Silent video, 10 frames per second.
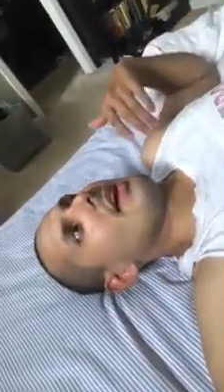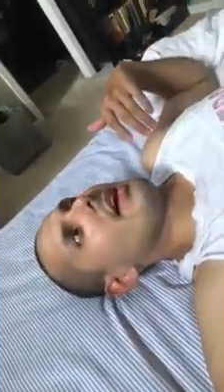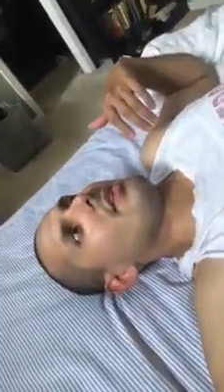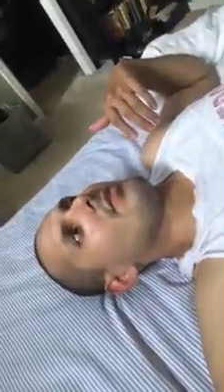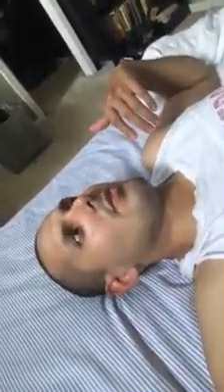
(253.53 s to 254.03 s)

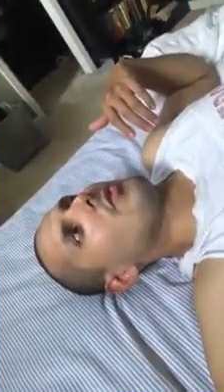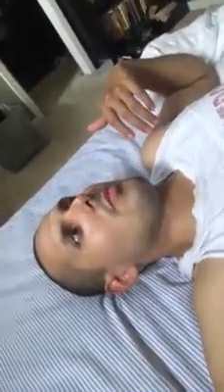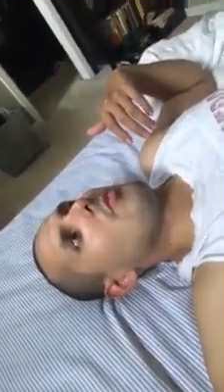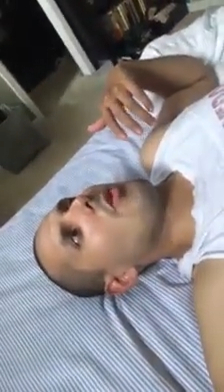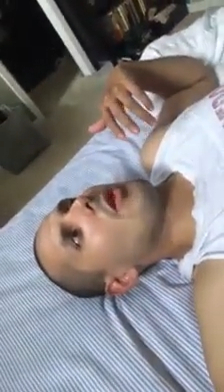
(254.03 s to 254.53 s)
And so the
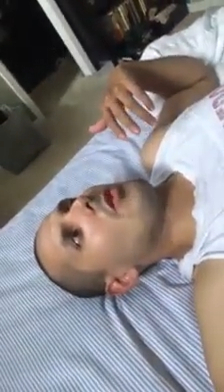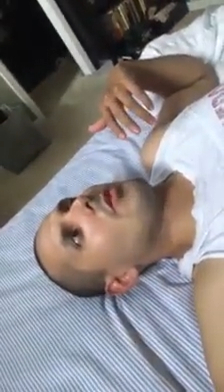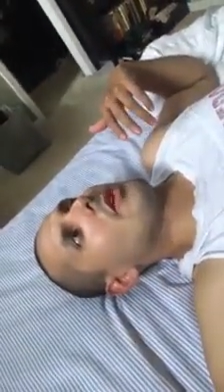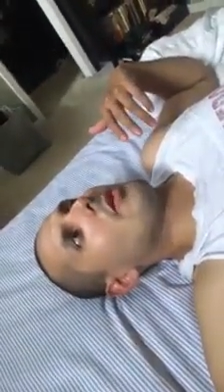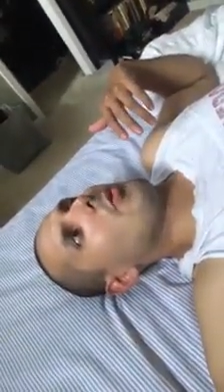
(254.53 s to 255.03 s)
more I
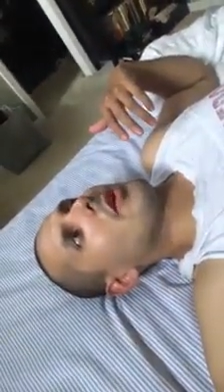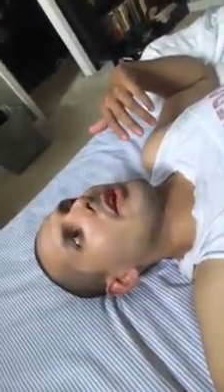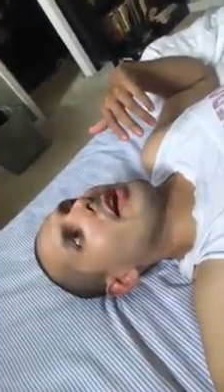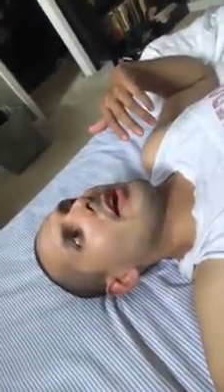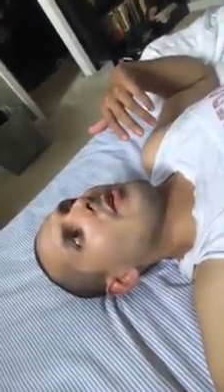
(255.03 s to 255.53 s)
looked at
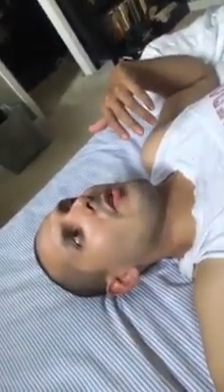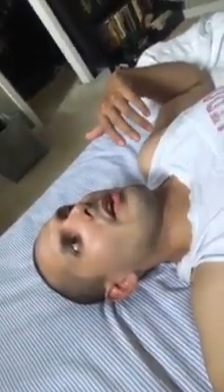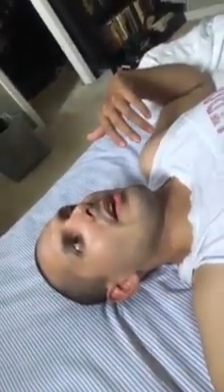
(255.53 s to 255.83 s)
working out